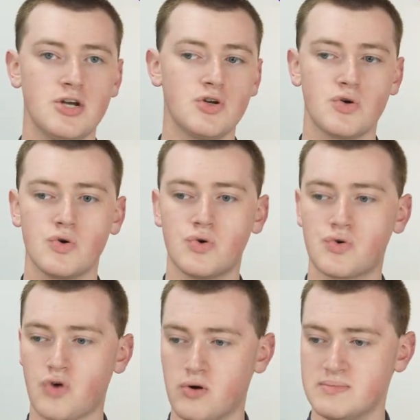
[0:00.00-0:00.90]
in Google
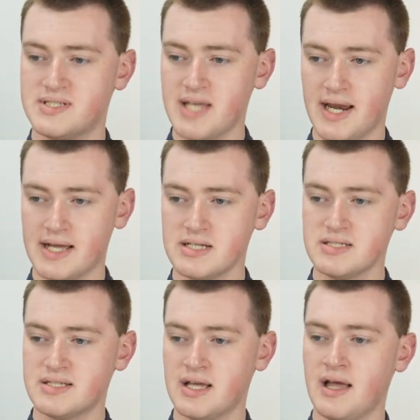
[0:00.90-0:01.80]
Chrome
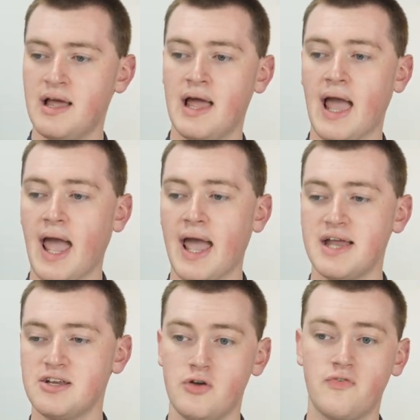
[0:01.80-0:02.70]
Settings,
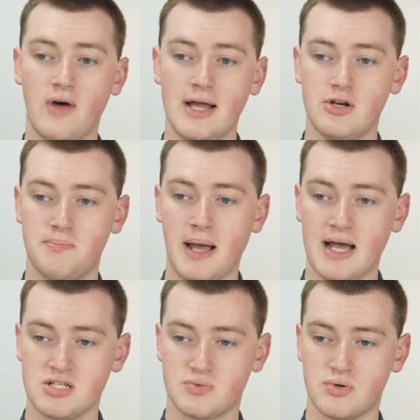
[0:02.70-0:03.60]
and you'll find your
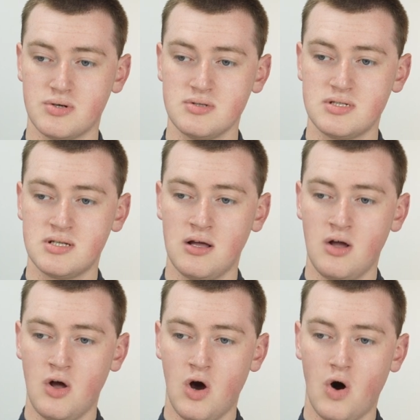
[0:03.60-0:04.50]
passwords
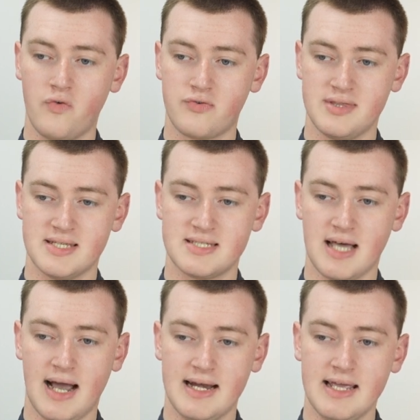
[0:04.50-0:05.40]
over in the
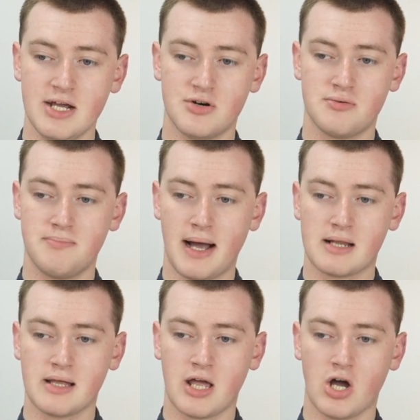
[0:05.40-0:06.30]
side here by
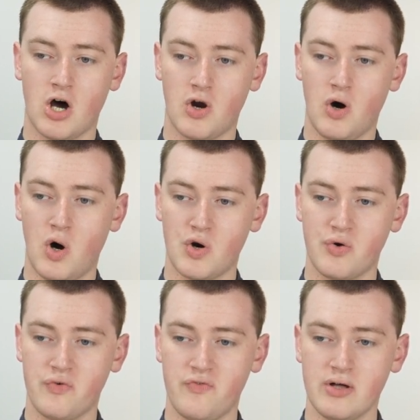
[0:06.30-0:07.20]
clicking on
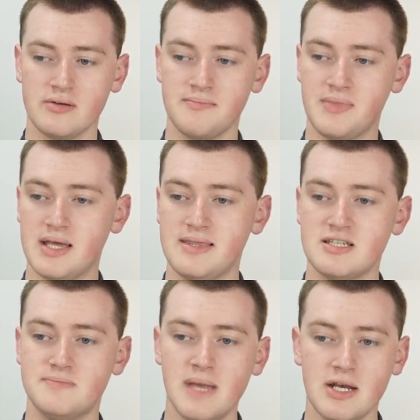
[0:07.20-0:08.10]
Autofill in
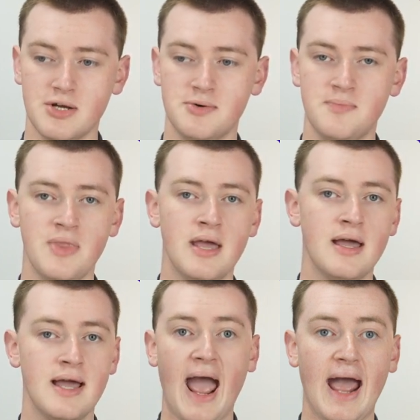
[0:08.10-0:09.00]
this menu.
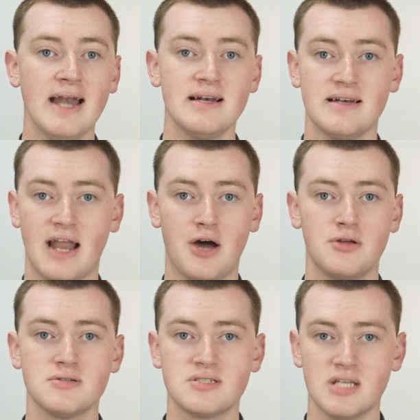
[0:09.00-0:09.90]
And now
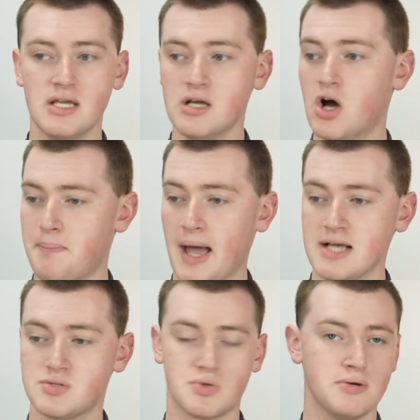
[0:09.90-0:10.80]
you'll see
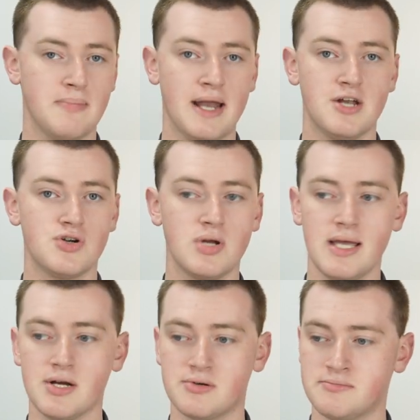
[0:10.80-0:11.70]
Password Manager
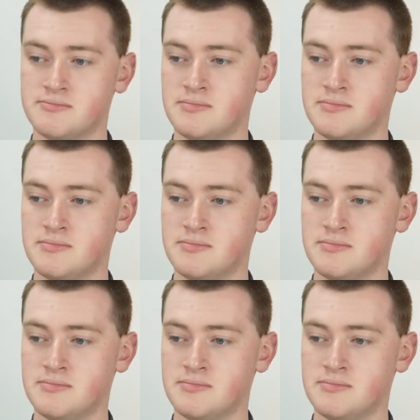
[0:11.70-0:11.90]
here.